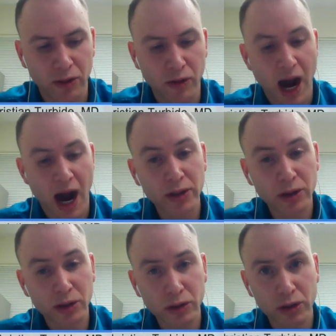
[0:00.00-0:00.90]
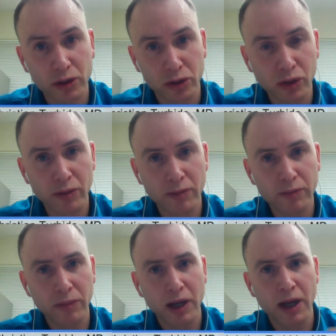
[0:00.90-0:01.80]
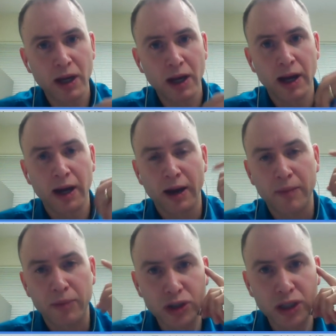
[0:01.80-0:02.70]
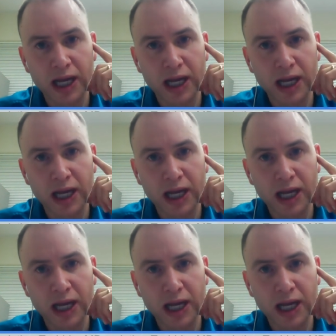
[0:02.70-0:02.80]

I don't do them personally.